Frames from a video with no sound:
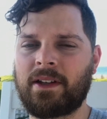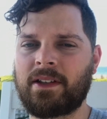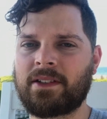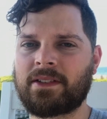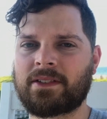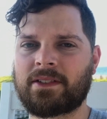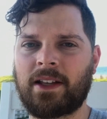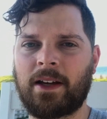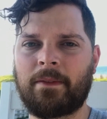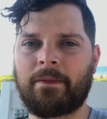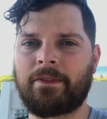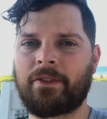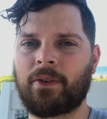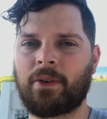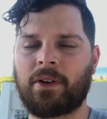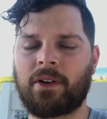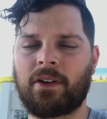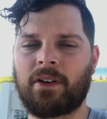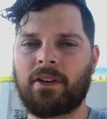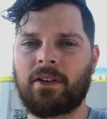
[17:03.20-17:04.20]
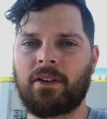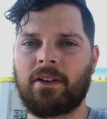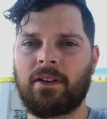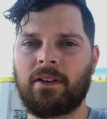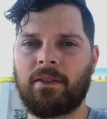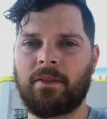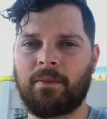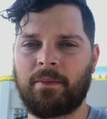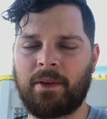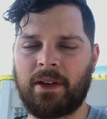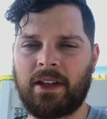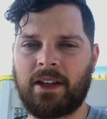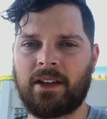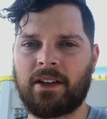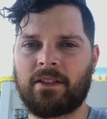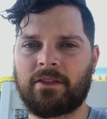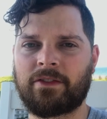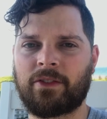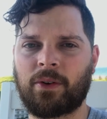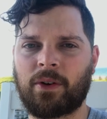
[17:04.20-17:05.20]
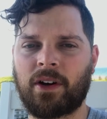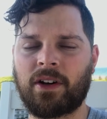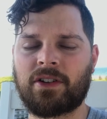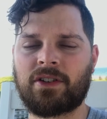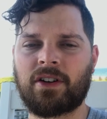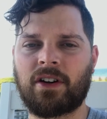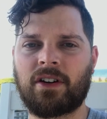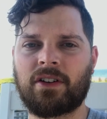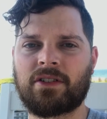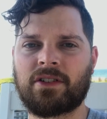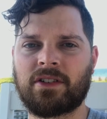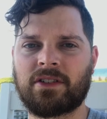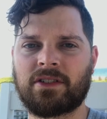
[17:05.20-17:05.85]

step for me and for our church